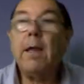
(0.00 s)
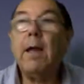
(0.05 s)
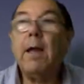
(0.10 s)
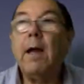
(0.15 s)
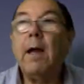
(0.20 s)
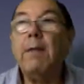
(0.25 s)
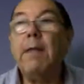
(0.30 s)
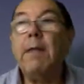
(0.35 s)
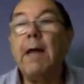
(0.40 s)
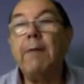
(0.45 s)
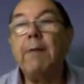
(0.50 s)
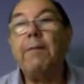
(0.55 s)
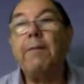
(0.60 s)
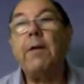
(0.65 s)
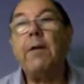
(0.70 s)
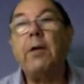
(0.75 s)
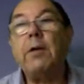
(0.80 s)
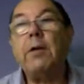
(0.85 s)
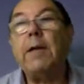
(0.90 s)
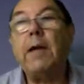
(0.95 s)
And therefore
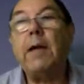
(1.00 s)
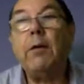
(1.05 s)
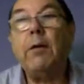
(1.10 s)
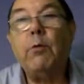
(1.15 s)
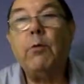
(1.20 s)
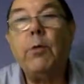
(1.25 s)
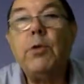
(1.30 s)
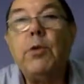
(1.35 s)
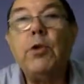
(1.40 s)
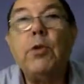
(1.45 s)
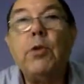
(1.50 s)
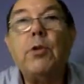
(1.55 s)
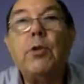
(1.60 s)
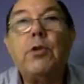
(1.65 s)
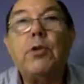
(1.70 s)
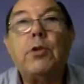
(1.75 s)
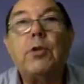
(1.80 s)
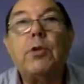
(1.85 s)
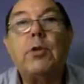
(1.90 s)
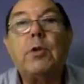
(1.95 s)
you'll get
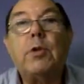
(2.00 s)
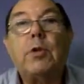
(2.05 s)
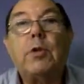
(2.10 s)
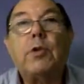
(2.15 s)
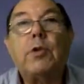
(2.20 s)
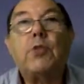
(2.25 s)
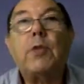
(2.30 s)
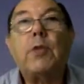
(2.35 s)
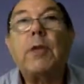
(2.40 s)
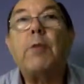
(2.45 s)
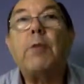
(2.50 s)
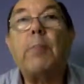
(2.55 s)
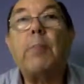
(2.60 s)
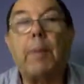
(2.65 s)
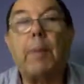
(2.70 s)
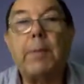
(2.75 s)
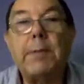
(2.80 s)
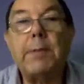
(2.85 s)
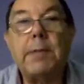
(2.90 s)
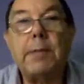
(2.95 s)
reduced strength
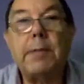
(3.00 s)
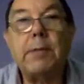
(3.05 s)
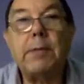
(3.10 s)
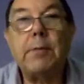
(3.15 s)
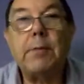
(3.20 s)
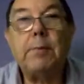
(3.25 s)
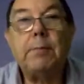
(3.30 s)
properties.